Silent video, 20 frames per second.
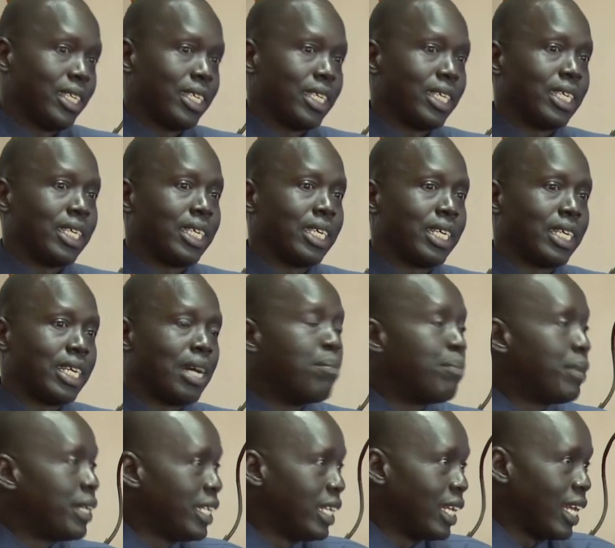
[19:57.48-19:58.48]
A
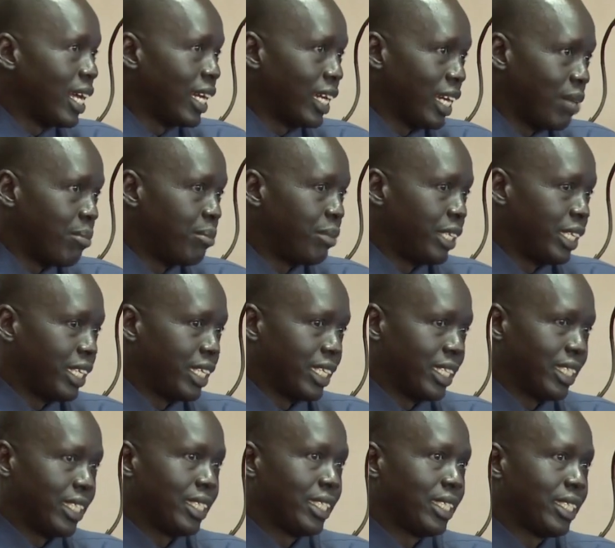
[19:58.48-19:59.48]
company like
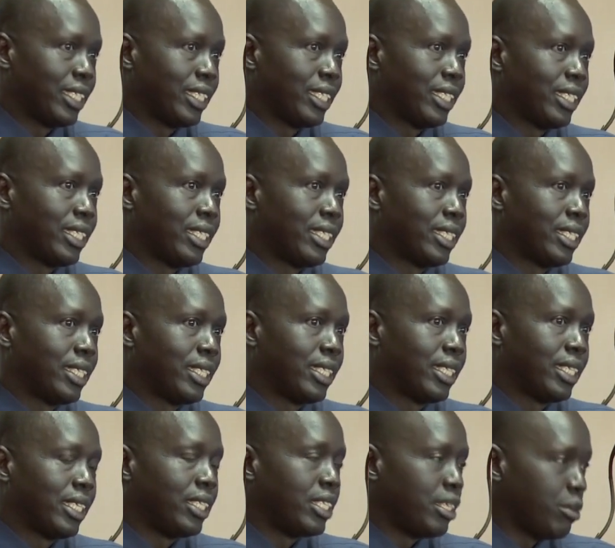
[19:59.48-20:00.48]
MTN
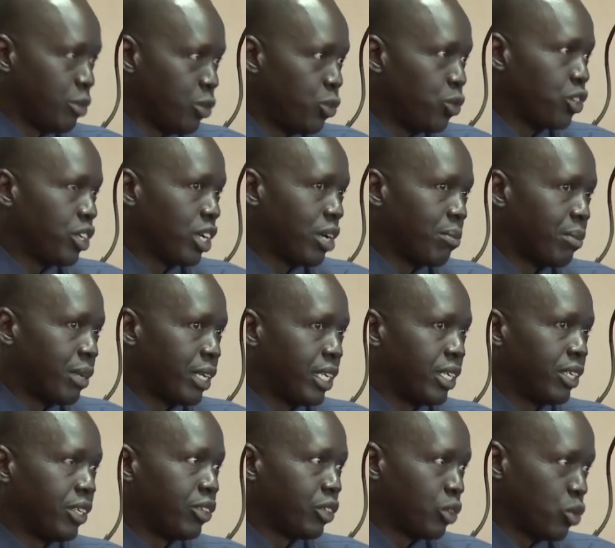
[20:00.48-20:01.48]
is a huge
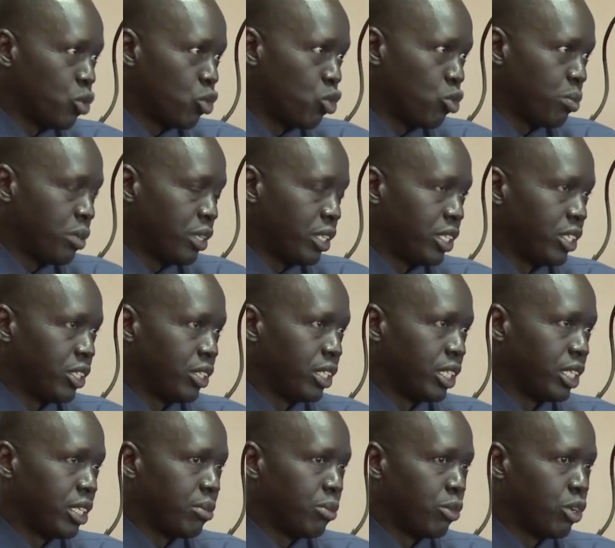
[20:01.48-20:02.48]
company, is a group. It is
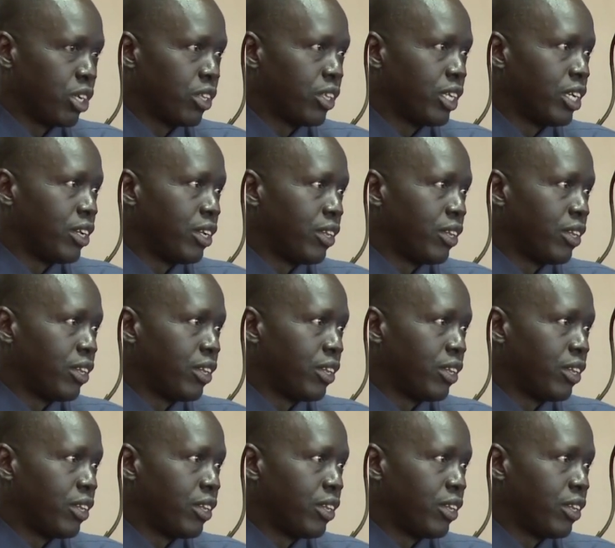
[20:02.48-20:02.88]
in more than